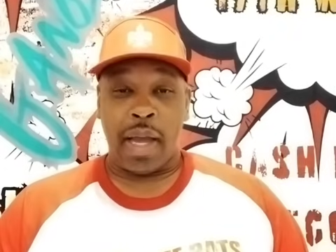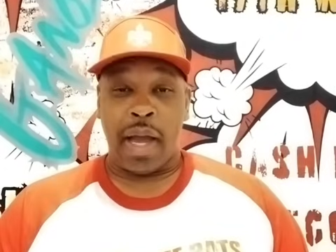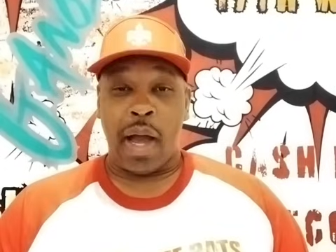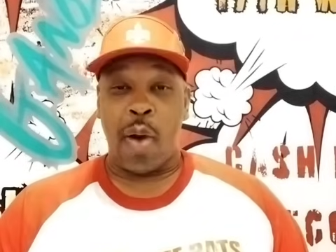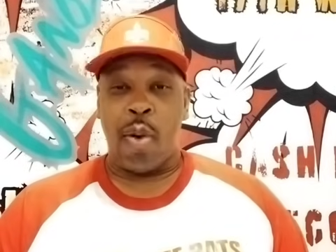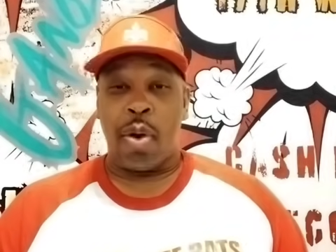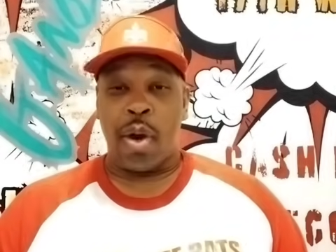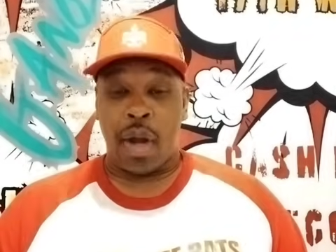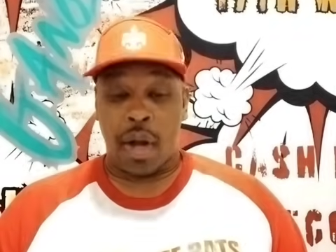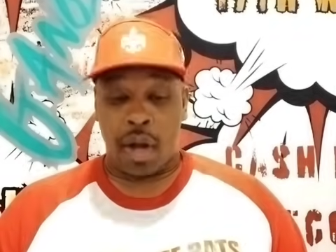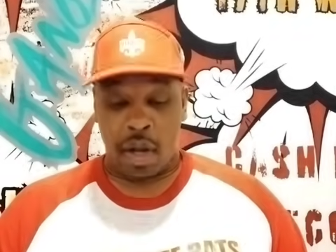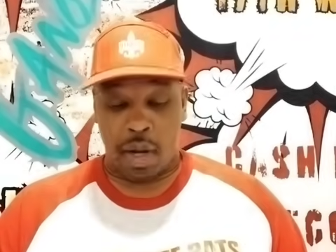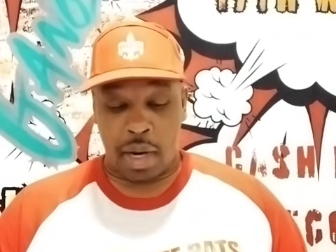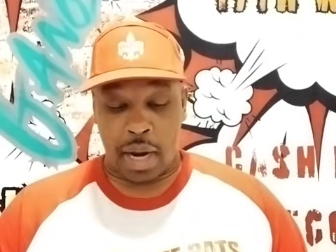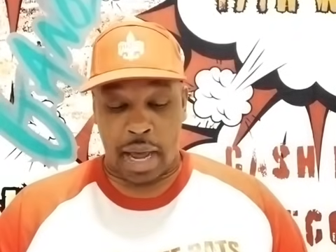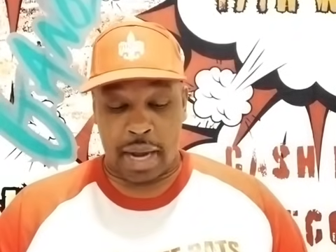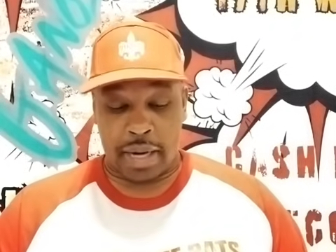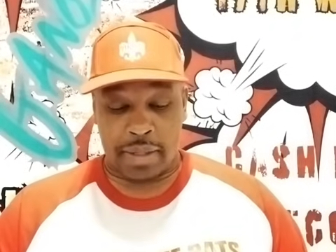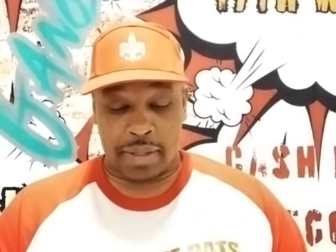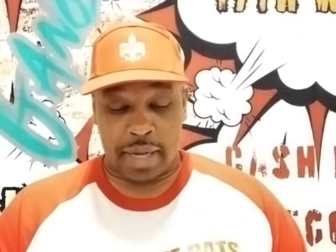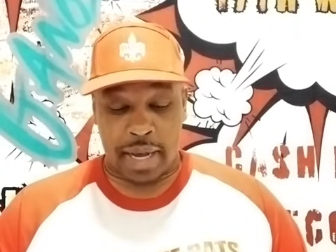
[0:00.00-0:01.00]
a
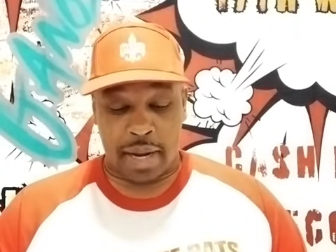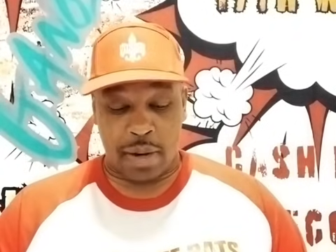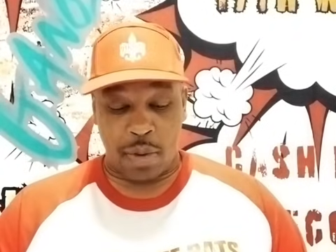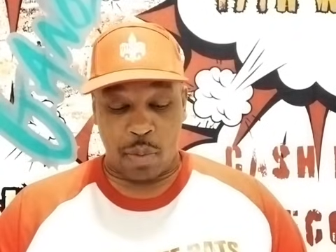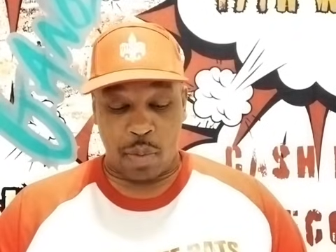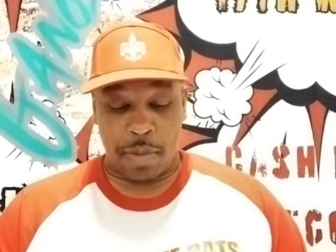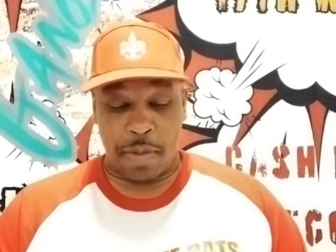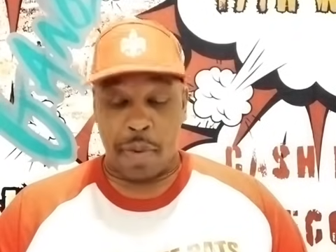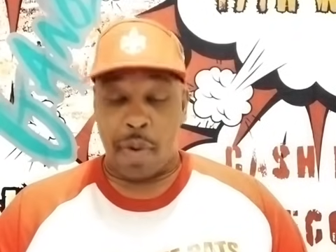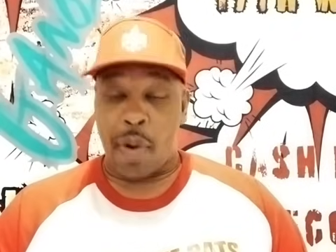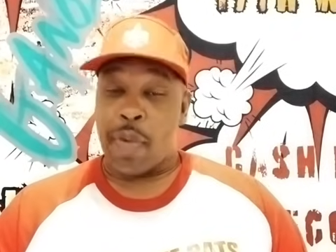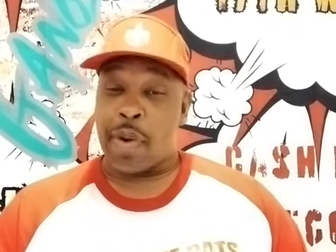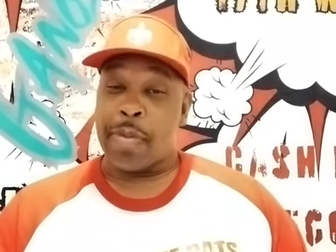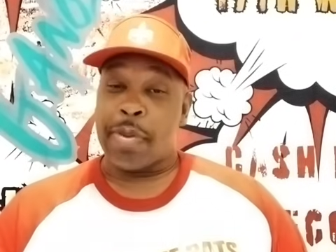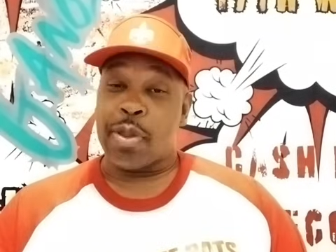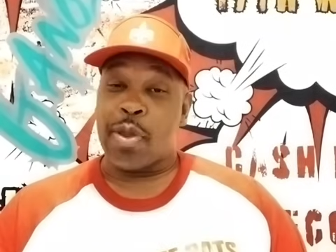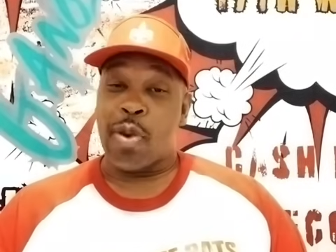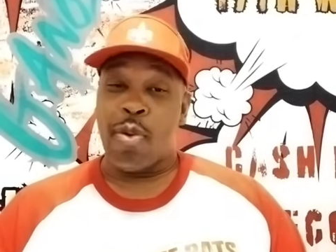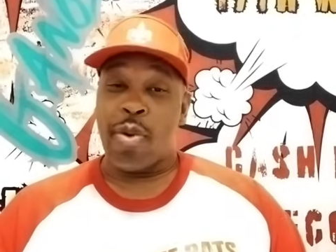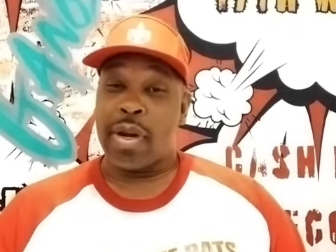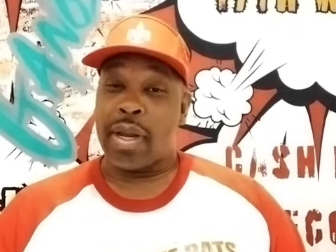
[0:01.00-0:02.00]
lot of times, women
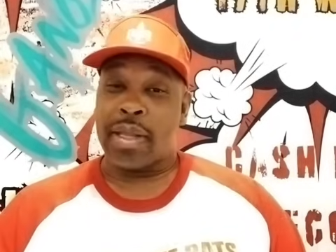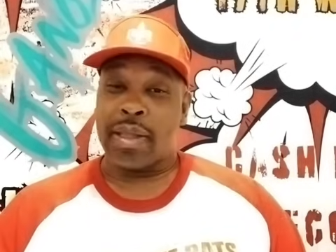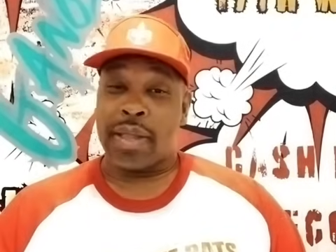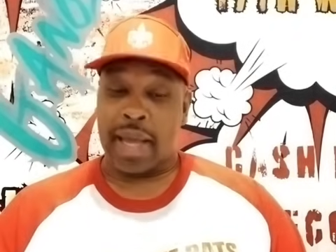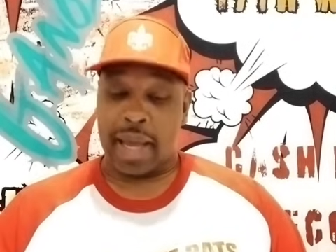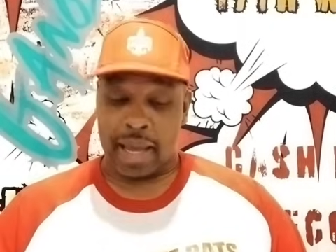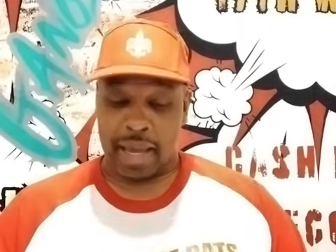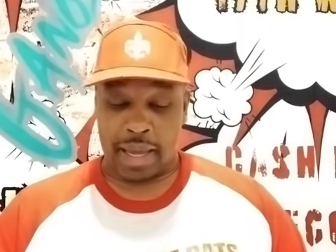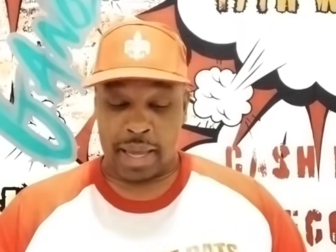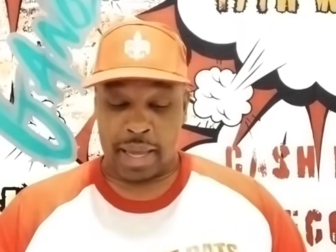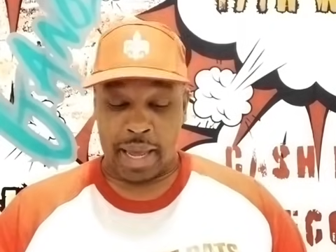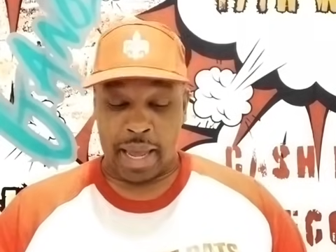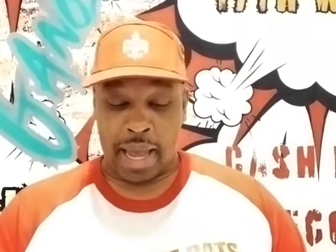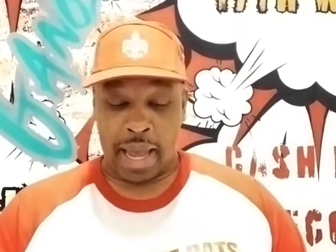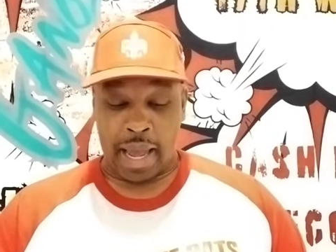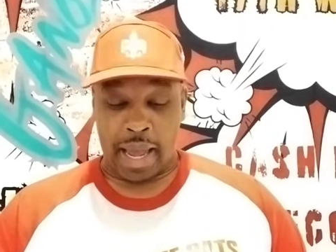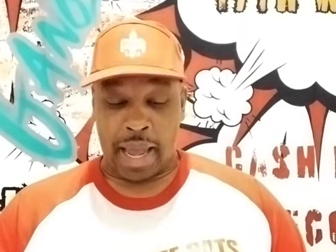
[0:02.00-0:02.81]
already be doing their thing.